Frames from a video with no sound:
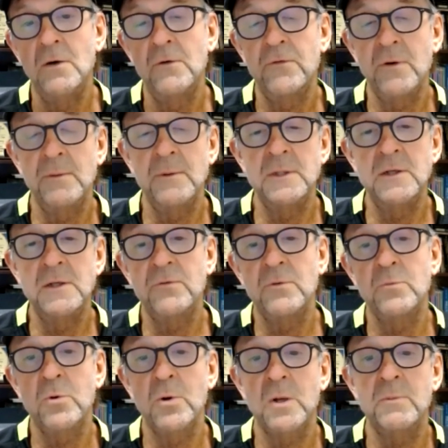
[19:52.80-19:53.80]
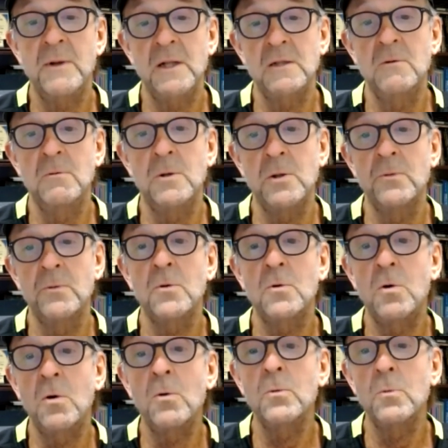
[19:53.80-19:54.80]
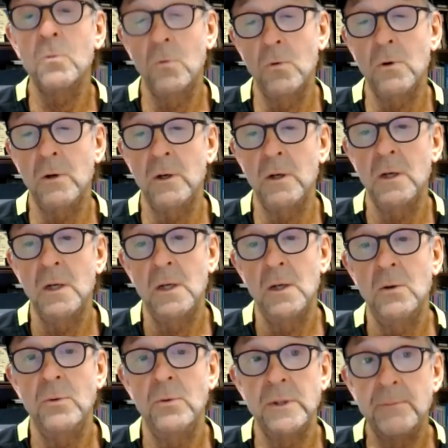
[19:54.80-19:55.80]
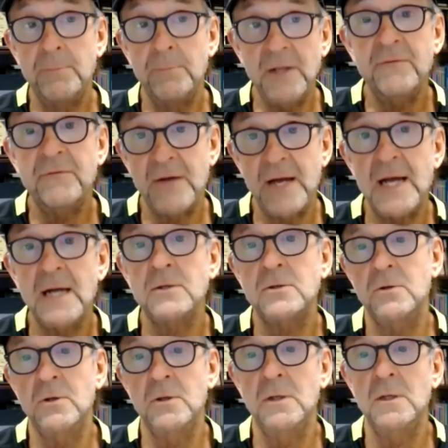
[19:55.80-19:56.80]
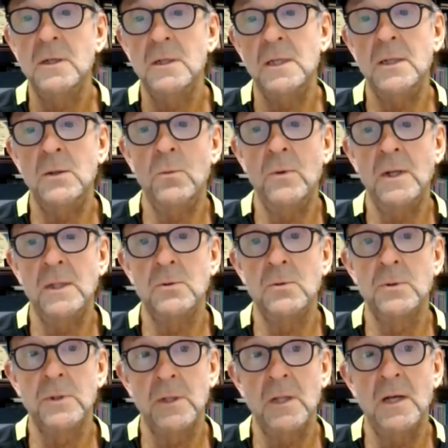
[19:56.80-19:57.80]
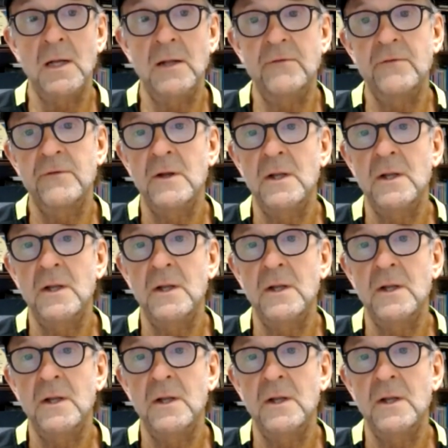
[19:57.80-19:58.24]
from a different perspective. So the Cold War was a big factor in Wendell's life.